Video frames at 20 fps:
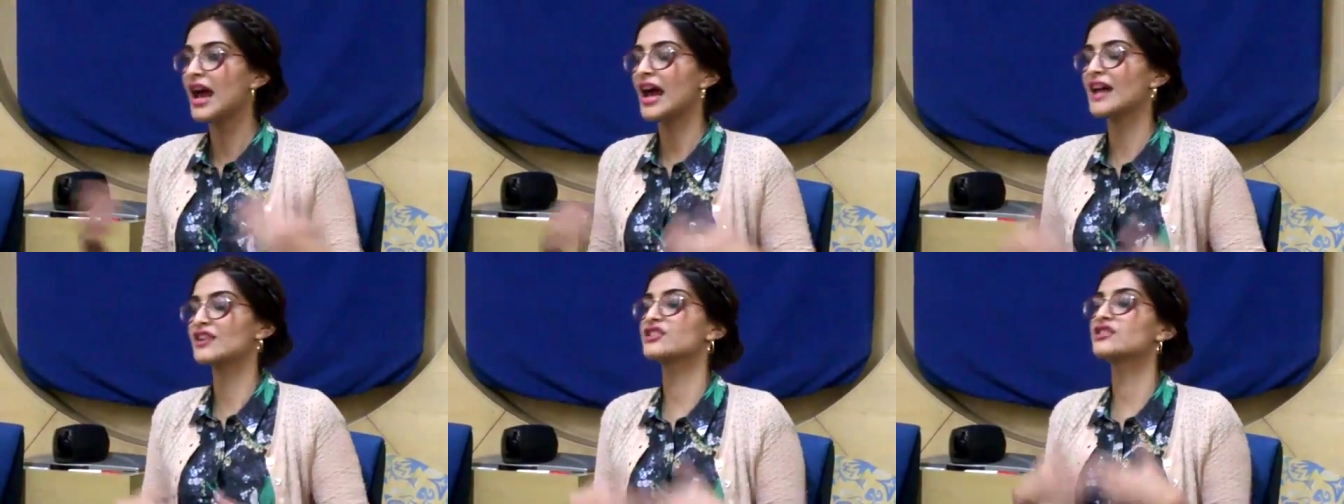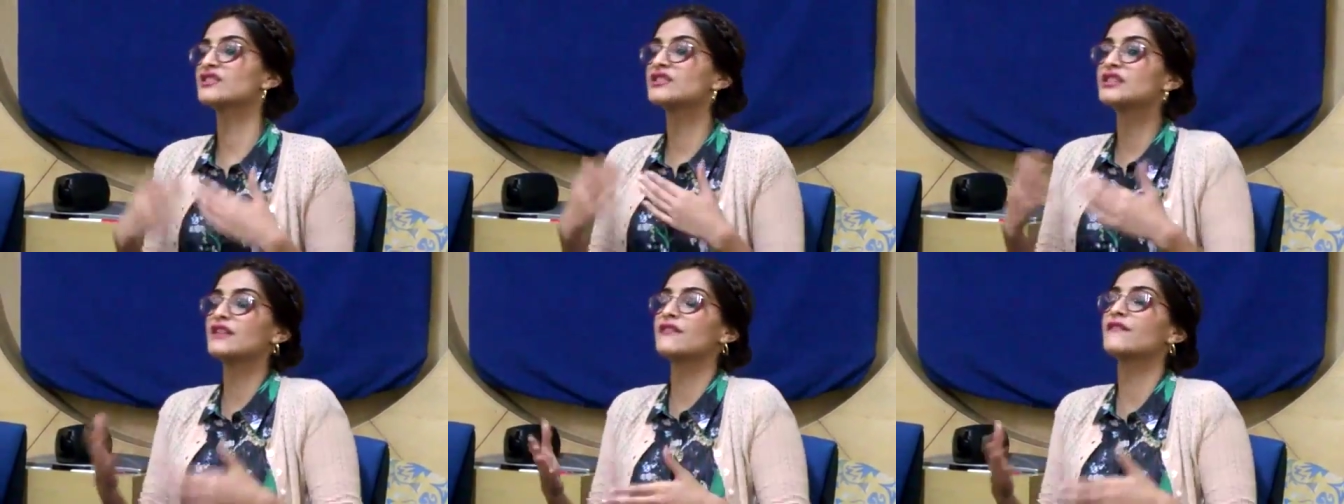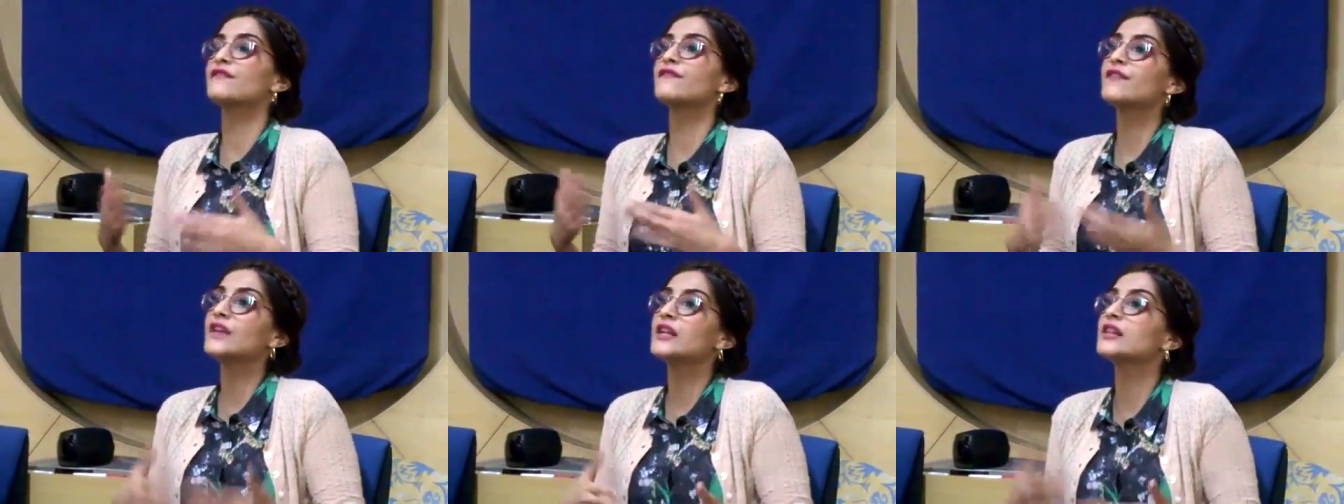I just
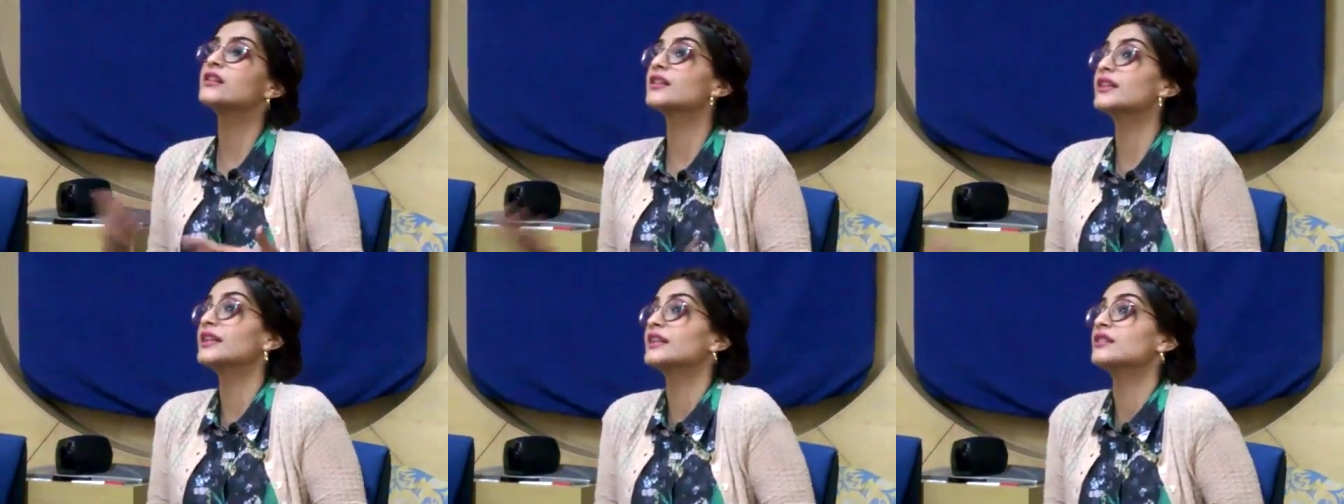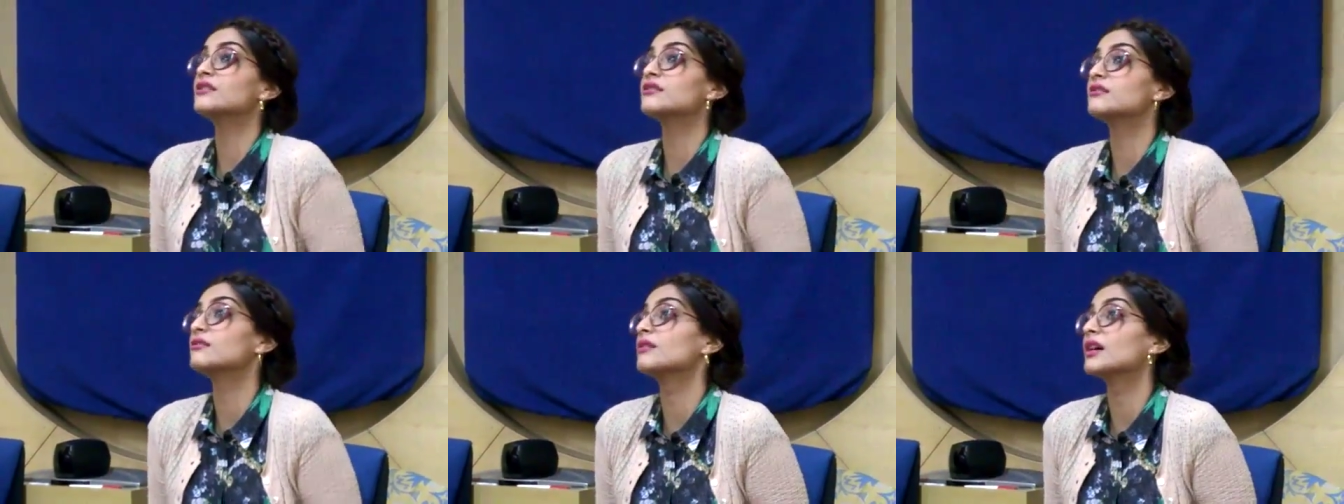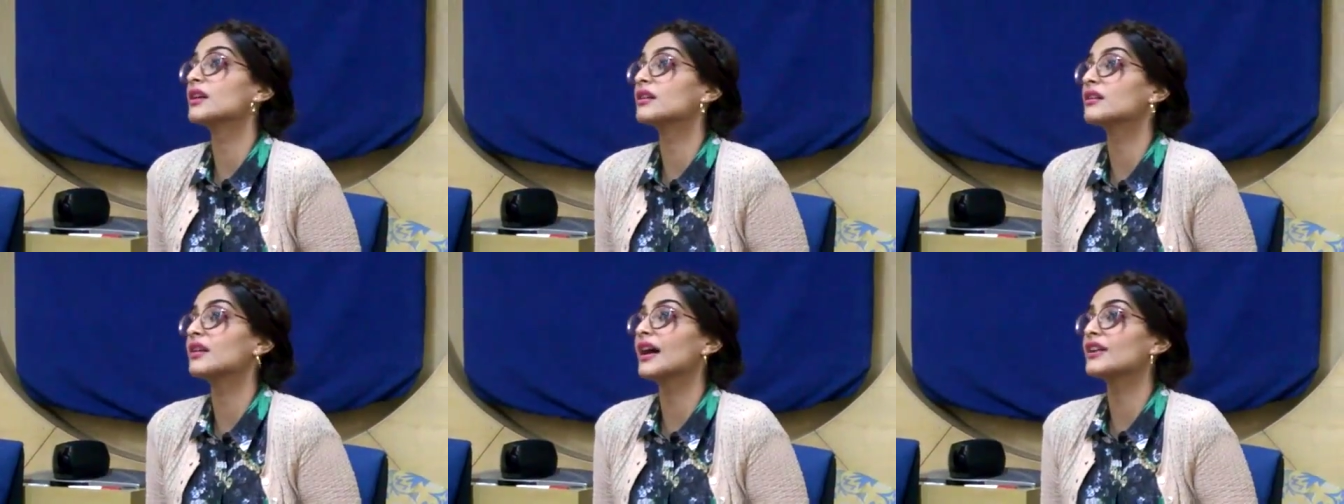didn't feel the need to do
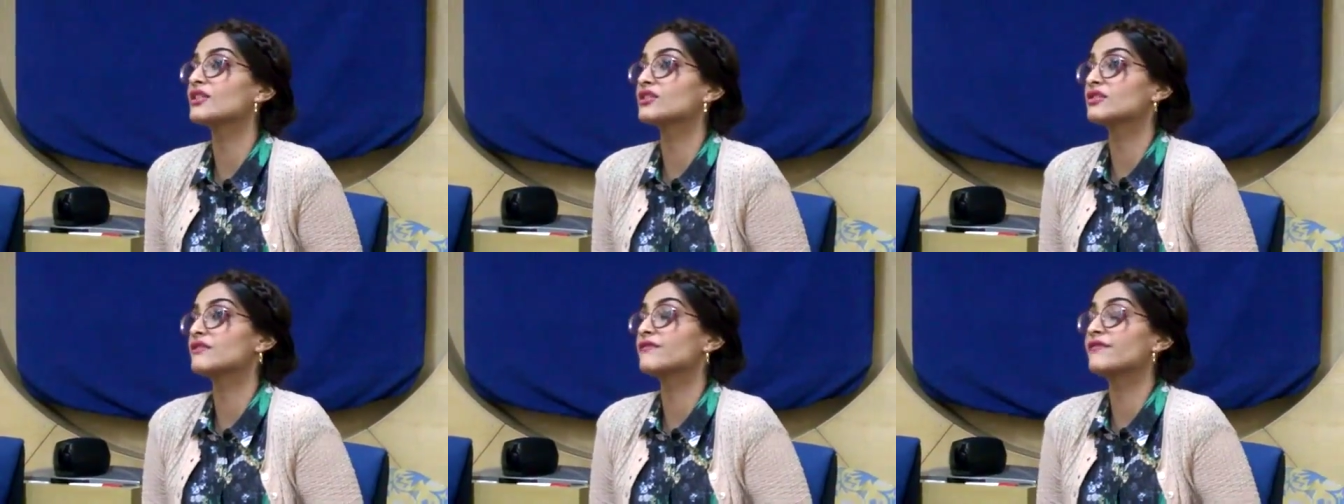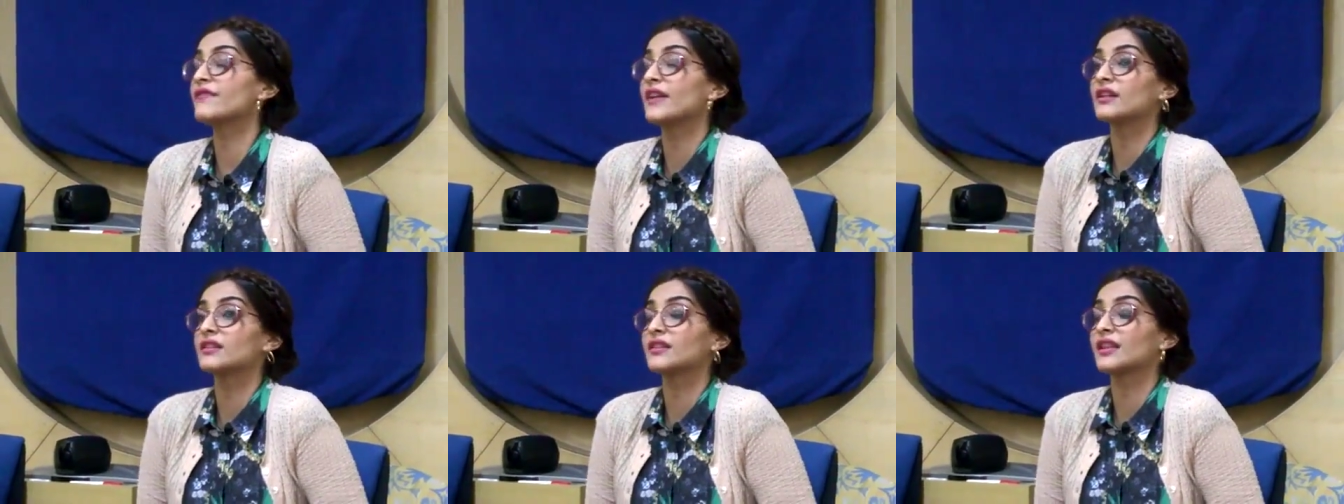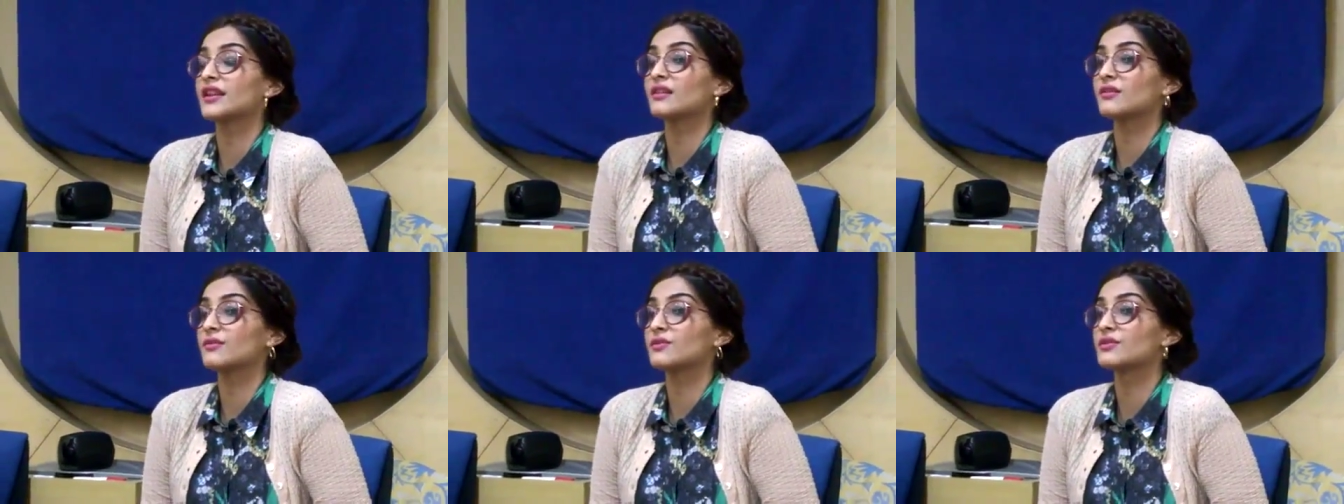it. I just
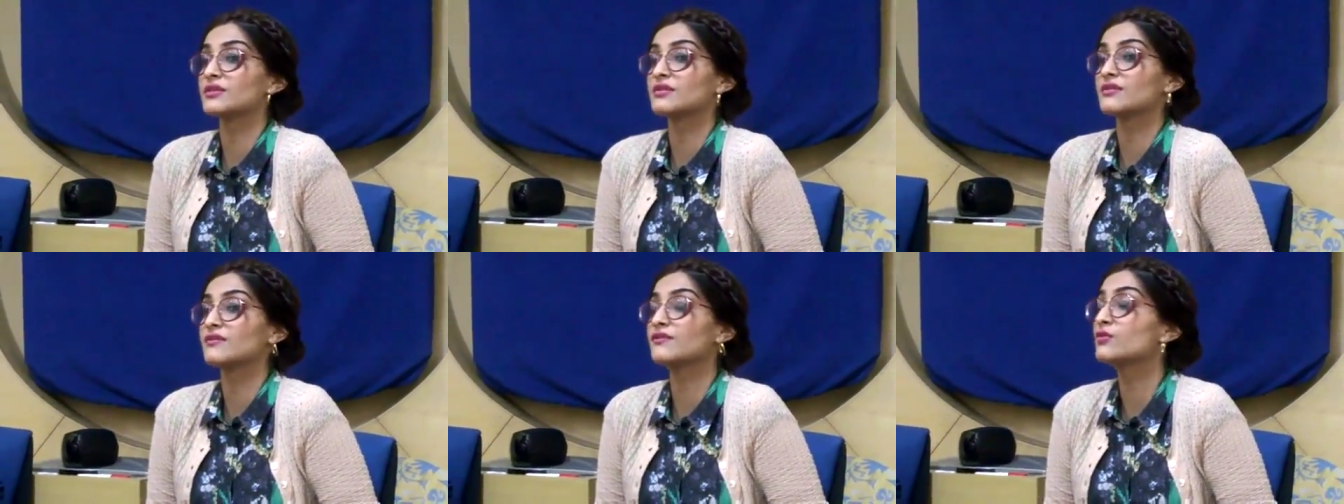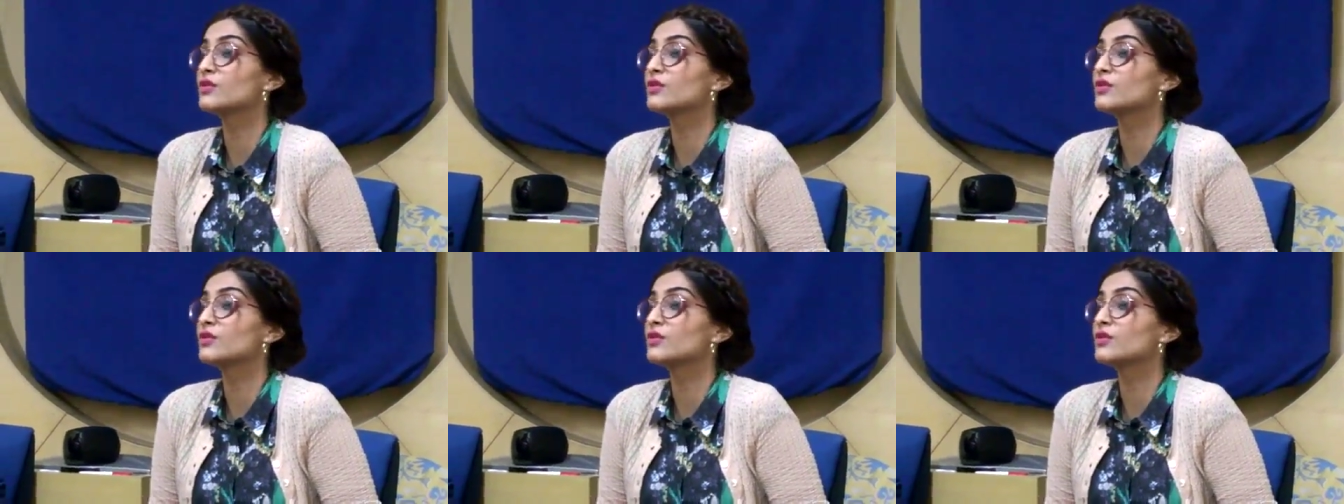felt that it was